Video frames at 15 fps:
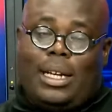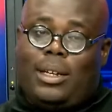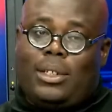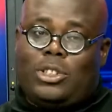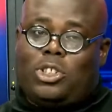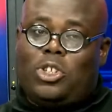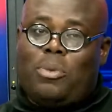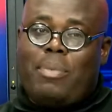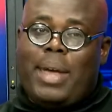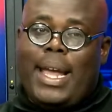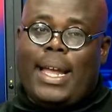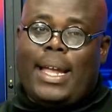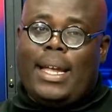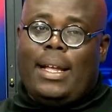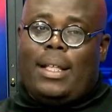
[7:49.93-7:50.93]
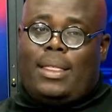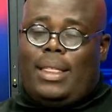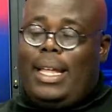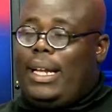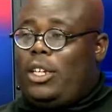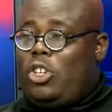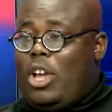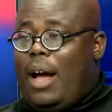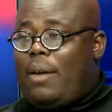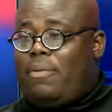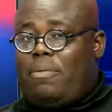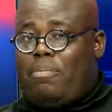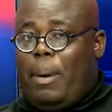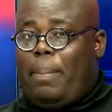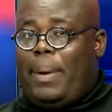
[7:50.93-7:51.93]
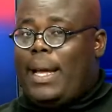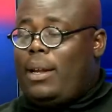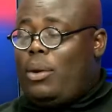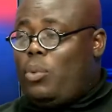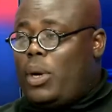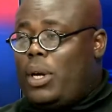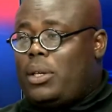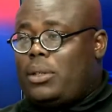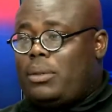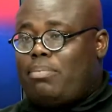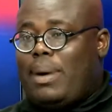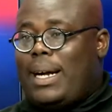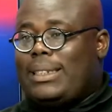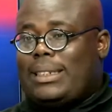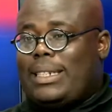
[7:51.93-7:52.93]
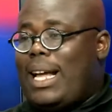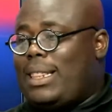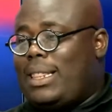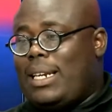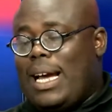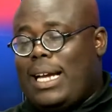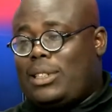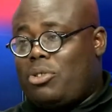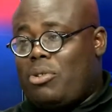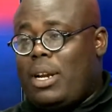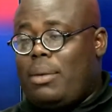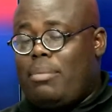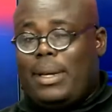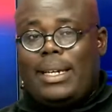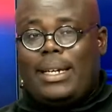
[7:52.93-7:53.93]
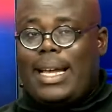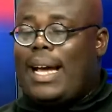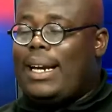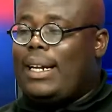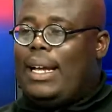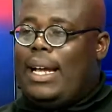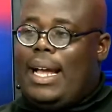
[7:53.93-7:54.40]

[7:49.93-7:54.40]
Else you may think you have prepared a will, but nothing has really been done.